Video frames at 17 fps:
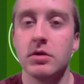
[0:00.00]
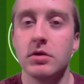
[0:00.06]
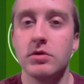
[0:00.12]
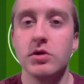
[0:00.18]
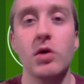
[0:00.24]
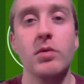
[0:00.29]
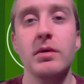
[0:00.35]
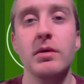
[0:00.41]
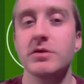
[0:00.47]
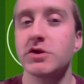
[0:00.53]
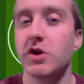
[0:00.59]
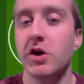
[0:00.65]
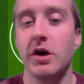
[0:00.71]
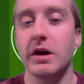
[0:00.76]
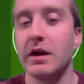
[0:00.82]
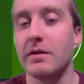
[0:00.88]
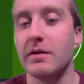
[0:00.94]
Nobody was
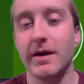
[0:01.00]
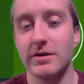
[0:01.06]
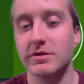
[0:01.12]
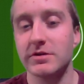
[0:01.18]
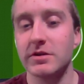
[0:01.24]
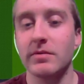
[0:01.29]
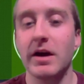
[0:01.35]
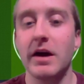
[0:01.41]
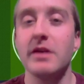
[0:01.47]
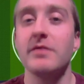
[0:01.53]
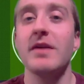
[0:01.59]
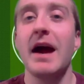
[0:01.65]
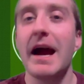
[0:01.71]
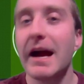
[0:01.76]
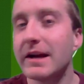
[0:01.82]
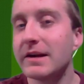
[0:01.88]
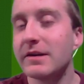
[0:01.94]
talking about some kind of
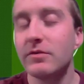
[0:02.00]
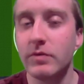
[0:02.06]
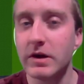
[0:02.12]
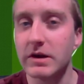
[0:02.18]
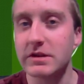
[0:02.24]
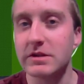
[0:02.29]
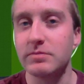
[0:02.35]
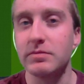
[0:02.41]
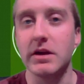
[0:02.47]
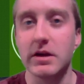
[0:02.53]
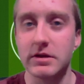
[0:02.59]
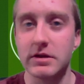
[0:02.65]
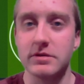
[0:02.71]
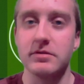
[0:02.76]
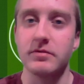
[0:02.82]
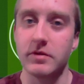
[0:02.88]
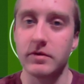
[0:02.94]
added risk
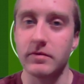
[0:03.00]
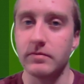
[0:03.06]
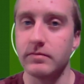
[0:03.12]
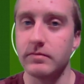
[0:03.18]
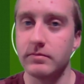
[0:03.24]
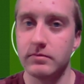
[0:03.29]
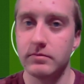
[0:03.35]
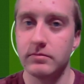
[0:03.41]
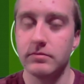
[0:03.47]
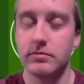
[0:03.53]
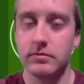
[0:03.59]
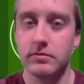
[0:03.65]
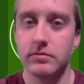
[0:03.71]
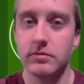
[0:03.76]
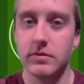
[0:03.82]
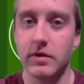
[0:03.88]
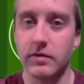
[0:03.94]
because of the
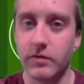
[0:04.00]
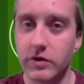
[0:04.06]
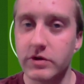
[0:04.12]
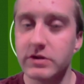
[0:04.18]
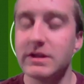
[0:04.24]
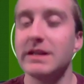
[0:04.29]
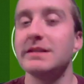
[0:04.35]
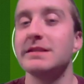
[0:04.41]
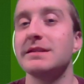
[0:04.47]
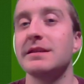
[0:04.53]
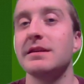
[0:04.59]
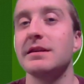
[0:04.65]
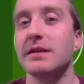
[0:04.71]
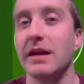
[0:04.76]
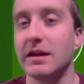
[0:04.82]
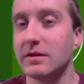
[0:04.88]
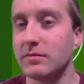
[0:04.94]
the first
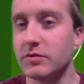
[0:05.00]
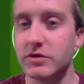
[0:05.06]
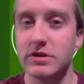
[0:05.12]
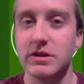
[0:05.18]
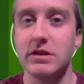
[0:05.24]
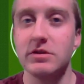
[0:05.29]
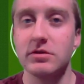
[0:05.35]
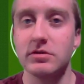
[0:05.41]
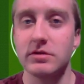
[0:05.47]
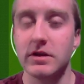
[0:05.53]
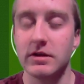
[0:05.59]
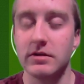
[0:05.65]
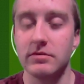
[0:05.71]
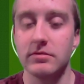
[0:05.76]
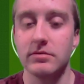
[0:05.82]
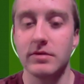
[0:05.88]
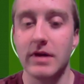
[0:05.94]
incident and the procedure that
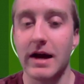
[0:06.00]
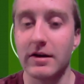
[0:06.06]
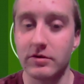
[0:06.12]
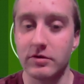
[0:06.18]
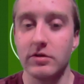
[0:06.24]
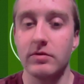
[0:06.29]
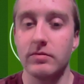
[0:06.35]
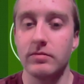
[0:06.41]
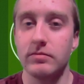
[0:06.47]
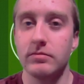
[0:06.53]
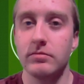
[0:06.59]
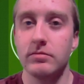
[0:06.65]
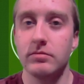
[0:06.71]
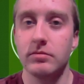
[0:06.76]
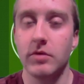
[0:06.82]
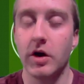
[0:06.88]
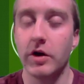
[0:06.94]
Lockyer
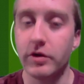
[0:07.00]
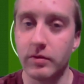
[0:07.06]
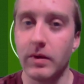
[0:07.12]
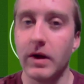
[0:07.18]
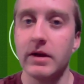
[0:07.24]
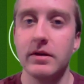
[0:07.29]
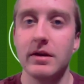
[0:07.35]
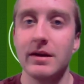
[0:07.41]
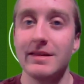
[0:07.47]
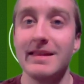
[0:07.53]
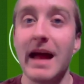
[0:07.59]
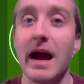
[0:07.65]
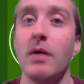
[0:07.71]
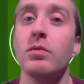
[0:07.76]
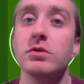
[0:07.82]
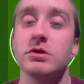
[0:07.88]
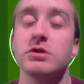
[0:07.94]
underwent.
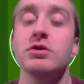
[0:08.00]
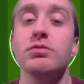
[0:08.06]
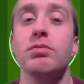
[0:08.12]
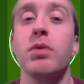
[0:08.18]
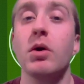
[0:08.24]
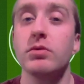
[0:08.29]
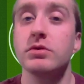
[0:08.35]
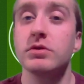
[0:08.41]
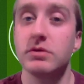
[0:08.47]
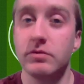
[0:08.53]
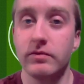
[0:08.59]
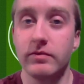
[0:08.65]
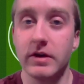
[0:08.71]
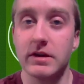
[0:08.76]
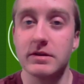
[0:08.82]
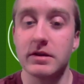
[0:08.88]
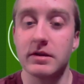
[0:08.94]
That was supposed to
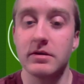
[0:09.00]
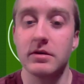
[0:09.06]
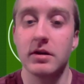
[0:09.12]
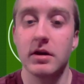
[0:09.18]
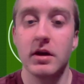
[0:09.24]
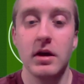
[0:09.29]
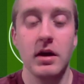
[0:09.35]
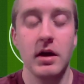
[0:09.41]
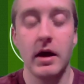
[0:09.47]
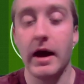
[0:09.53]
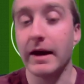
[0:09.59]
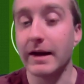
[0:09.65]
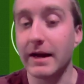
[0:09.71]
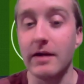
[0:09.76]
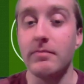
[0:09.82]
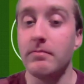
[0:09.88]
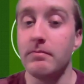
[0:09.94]
fix it.
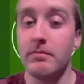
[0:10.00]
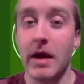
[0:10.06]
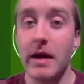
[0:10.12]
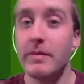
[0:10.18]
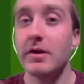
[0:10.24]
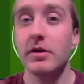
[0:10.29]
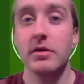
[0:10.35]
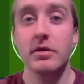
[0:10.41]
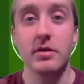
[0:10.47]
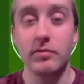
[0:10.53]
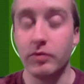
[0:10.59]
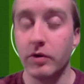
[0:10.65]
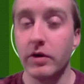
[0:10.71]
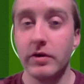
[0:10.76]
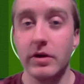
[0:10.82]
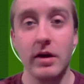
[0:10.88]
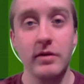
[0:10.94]
Again, maybe they're
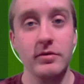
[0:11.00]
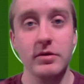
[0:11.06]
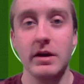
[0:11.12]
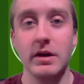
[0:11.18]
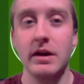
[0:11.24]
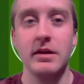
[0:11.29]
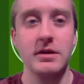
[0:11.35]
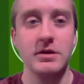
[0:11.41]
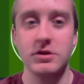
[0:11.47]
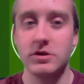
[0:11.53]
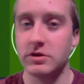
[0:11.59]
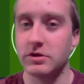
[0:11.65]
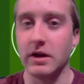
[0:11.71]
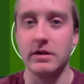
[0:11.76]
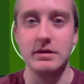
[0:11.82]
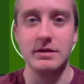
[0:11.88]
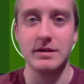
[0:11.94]
completely unrelated and it's
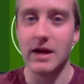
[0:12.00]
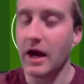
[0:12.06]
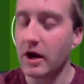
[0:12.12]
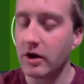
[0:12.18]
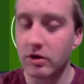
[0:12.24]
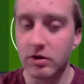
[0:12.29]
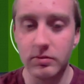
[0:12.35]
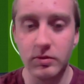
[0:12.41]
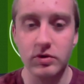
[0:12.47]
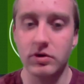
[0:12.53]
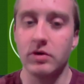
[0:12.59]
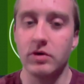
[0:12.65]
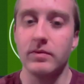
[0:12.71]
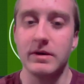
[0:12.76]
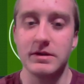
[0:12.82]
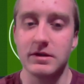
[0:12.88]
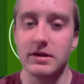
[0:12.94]
just a terrible
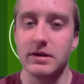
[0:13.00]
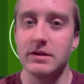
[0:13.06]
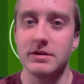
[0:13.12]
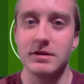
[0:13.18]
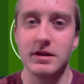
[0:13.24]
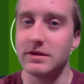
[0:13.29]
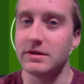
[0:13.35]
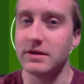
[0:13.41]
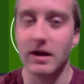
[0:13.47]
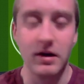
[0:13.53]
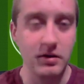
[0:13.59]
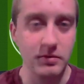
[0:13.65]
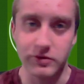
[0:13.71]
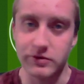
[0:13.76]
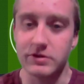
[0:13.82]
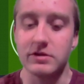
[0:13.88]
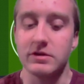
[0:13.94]
coincidence and a
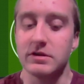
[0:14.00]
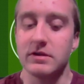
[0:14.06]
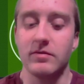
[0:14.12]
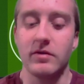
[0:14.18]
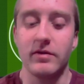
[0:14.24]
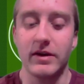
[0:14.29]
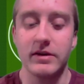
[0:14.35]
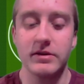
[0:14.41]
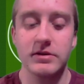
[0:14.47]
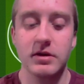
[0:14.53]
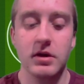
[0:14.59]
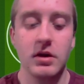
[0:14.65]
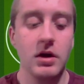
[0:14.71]
terrible series of events.